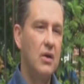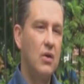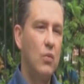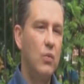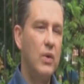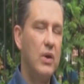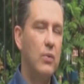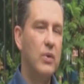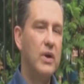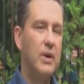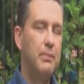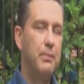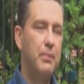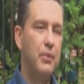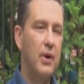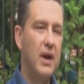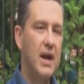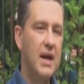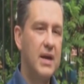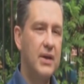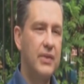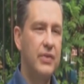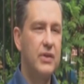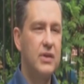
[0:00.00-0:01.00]
We will
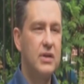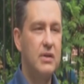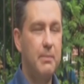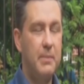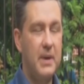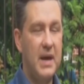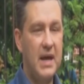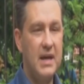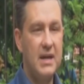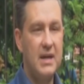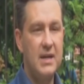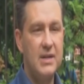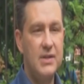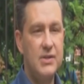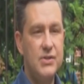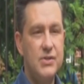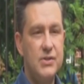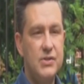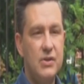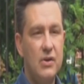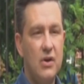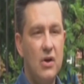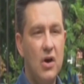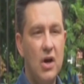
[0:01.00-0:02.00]
break the
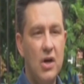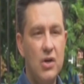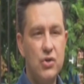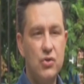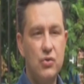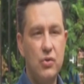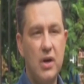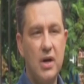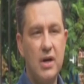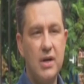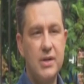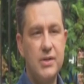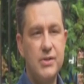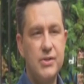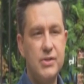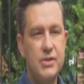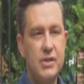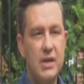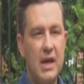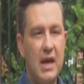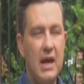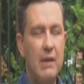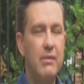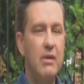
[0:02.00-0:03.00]
dependence on
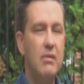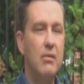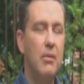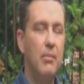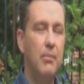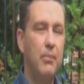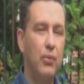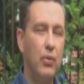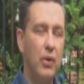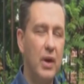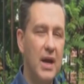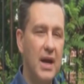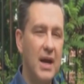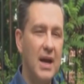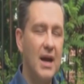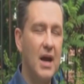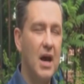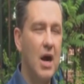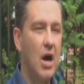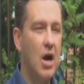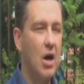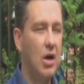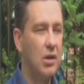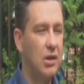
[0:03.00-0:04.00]
drugs, and we will bring
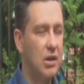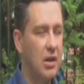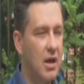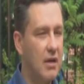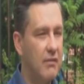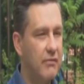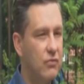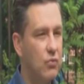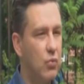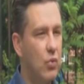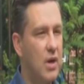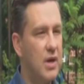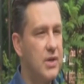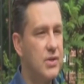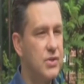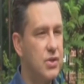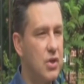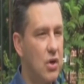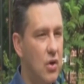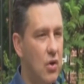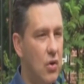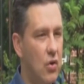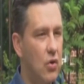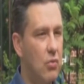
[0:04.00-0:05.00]
our loved
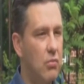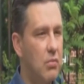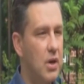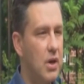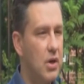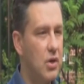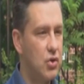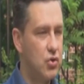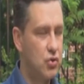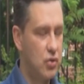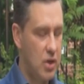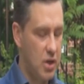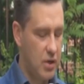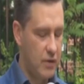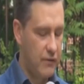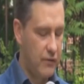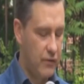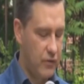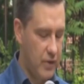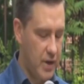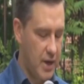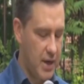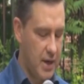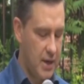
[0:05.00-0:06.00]
ones home
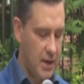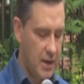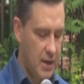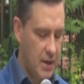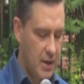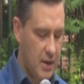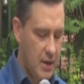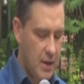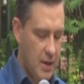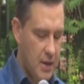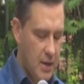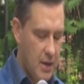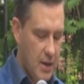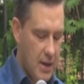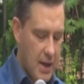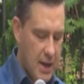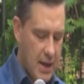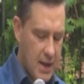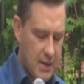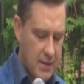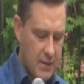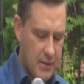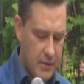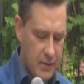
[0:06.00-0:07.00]
drug-free.
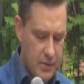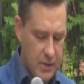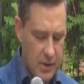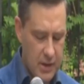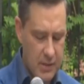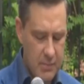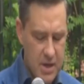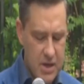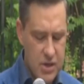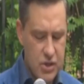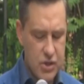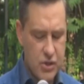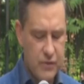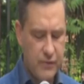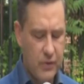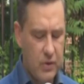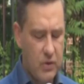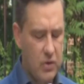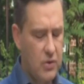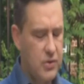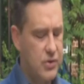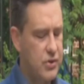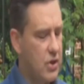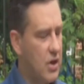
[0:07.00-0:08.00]
And let me just
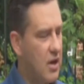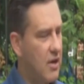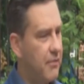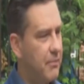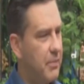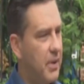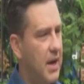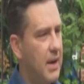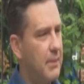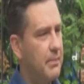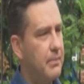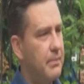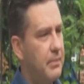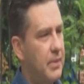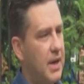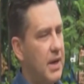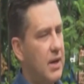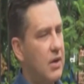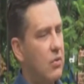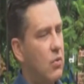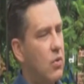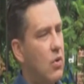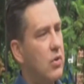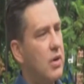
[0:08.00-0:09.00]
close off
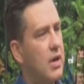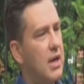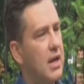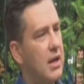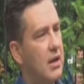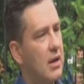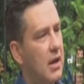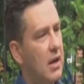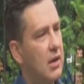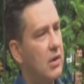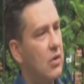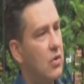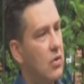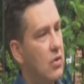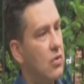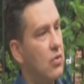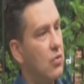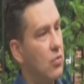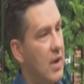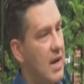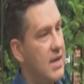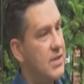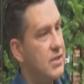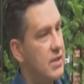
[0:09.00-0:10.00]
by quoting a
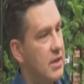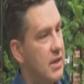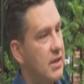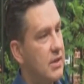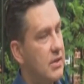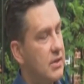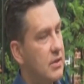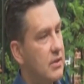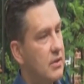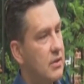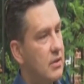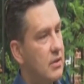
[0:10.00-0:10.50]
local resident